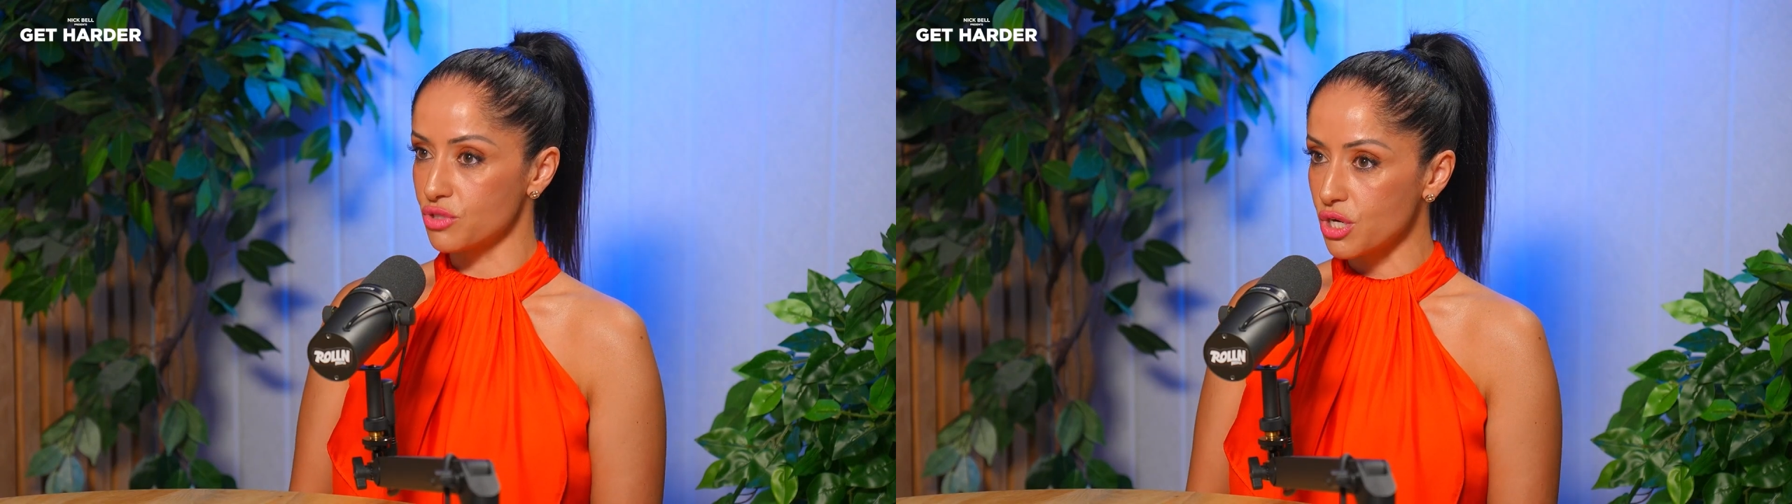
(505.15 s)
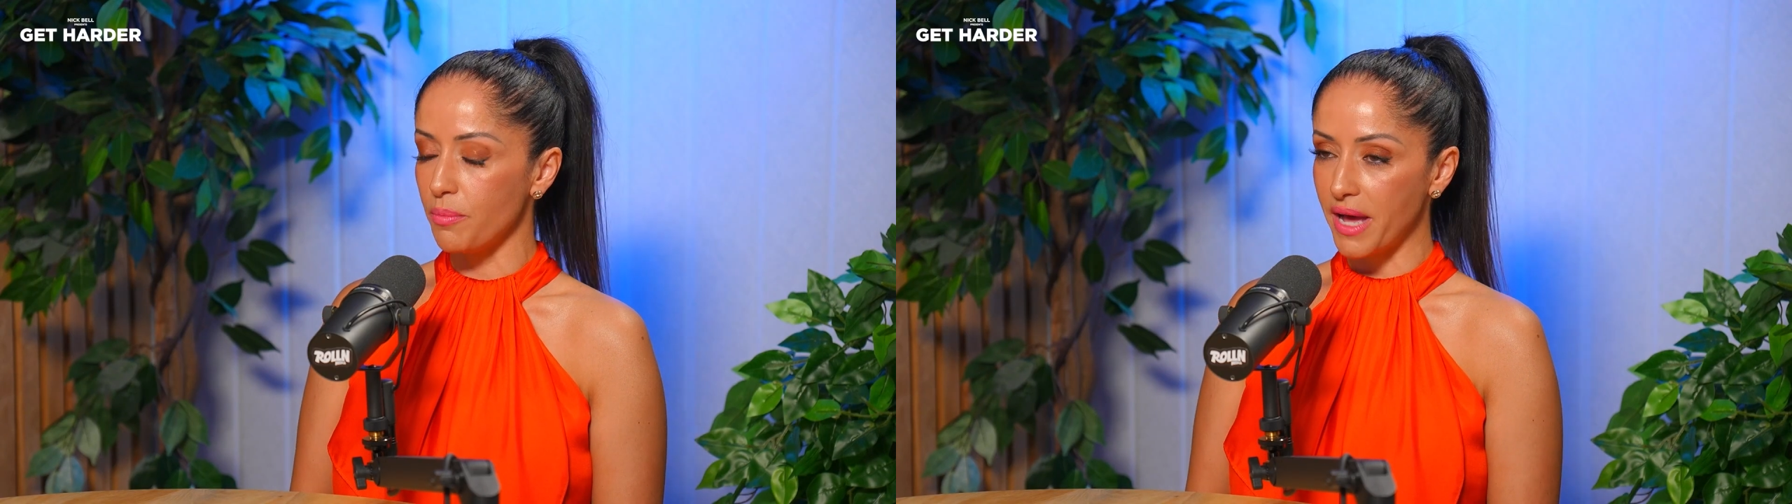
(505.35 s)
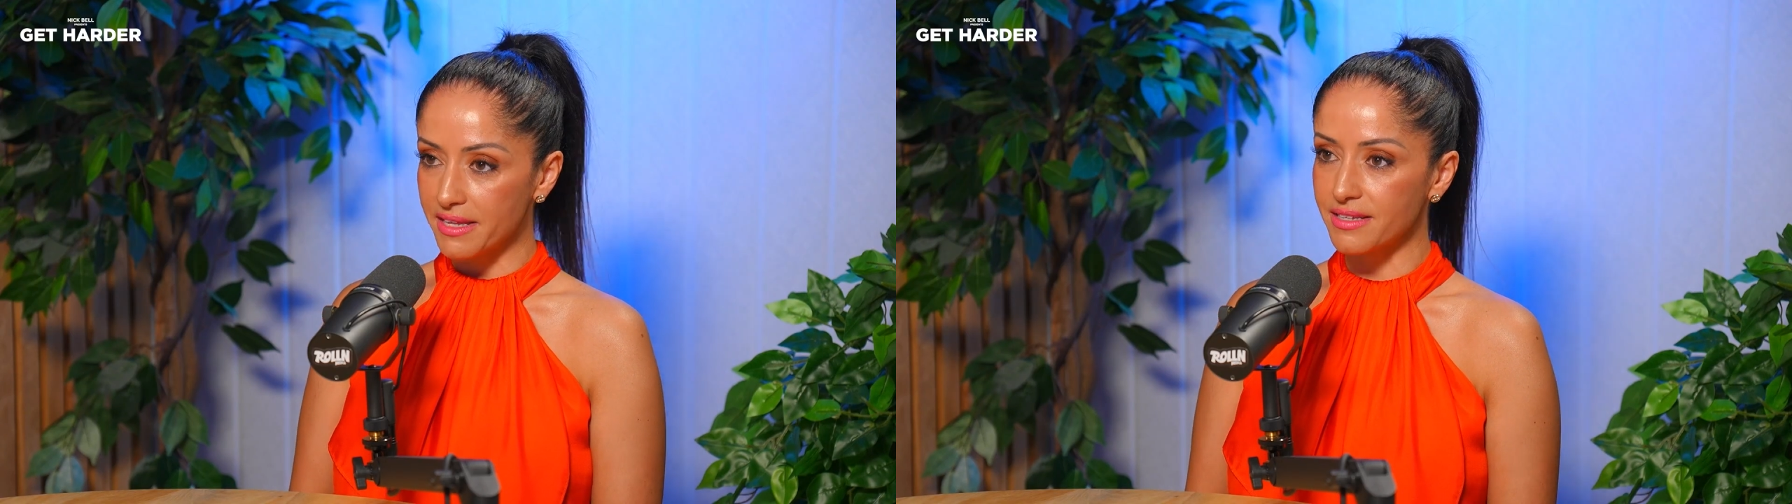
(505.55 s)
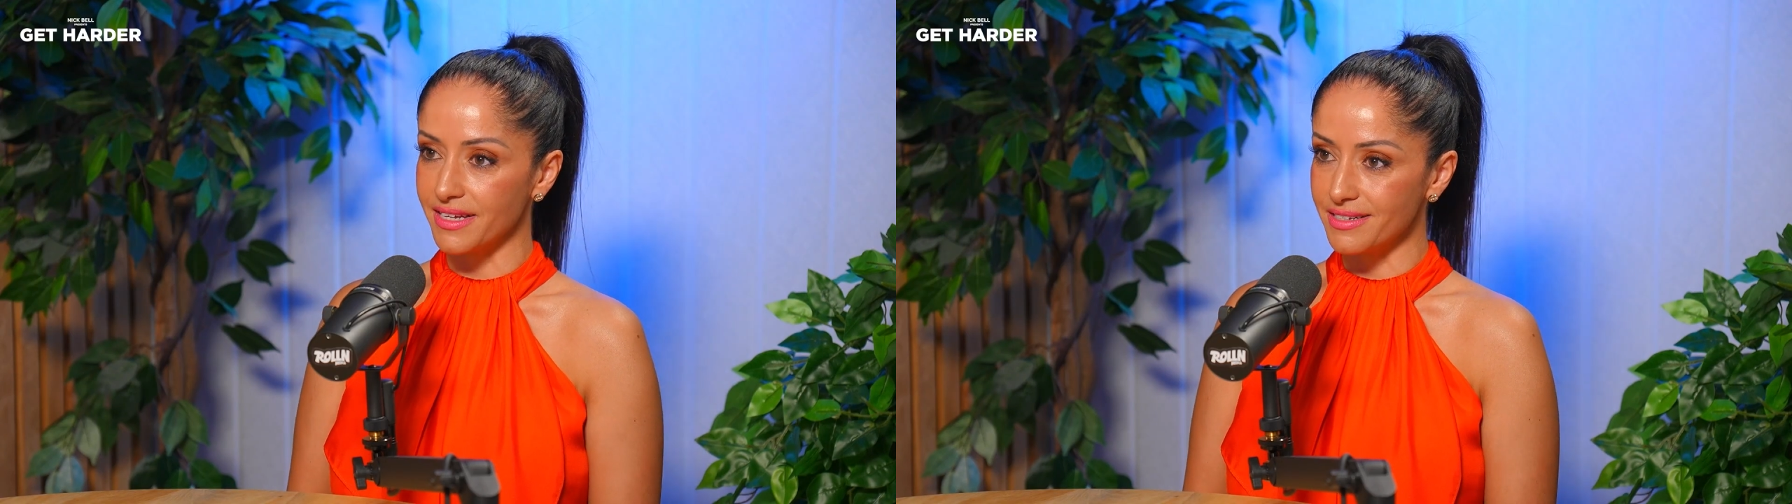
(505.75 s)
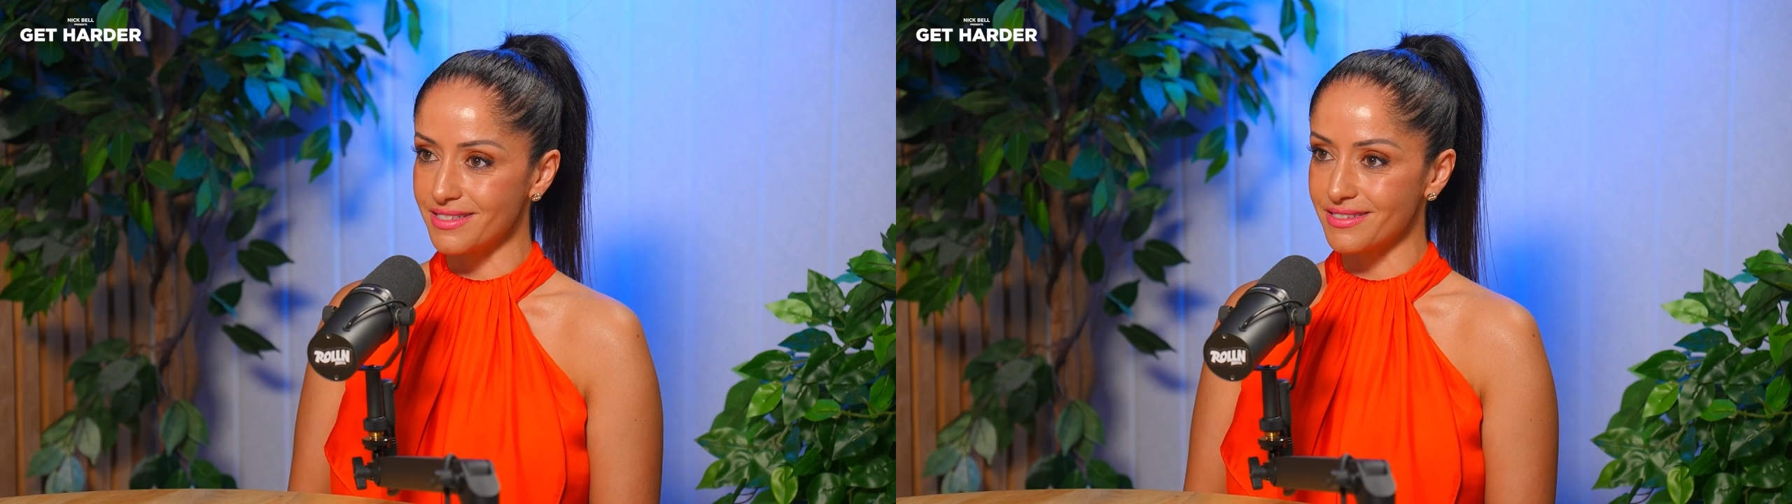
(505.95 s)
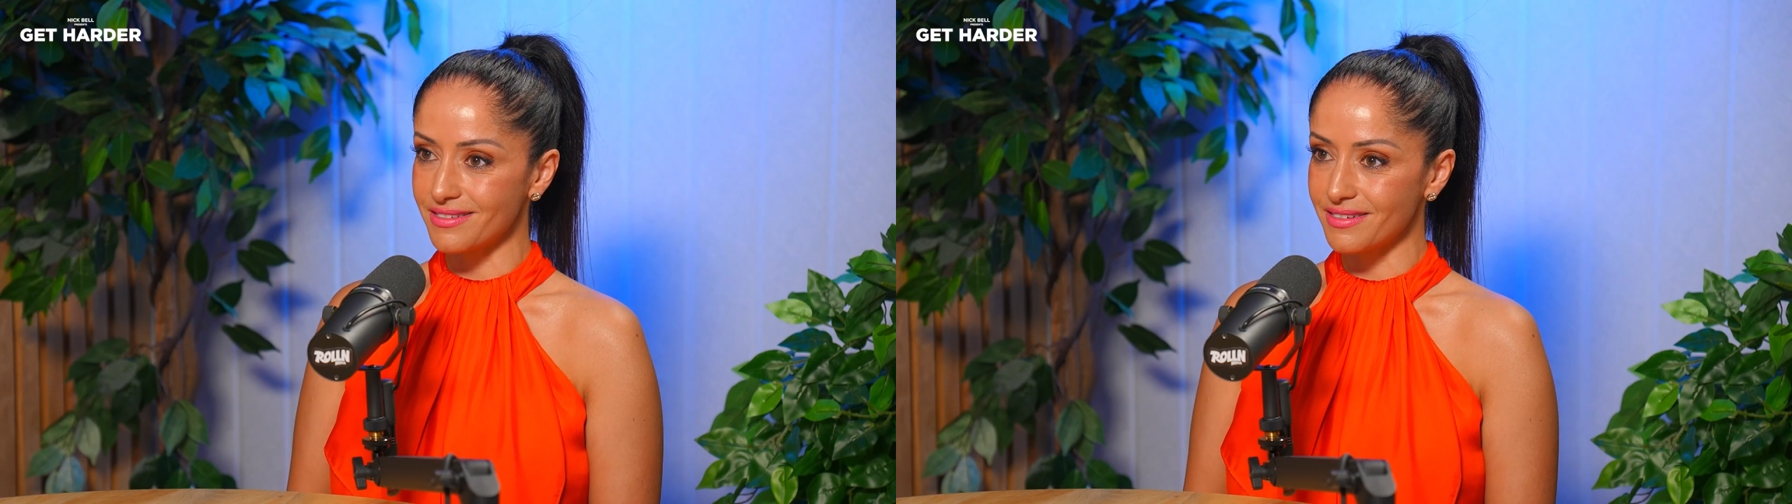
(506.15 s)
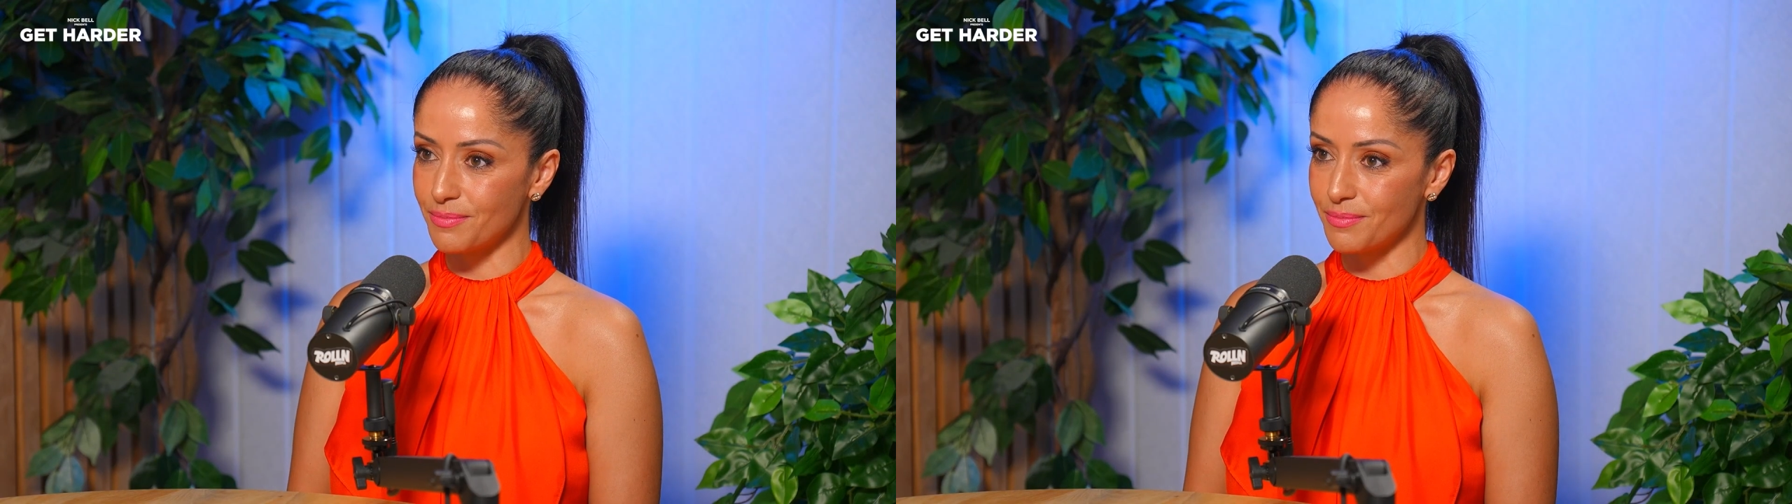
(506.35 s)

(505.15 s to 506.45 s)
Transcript: top athletes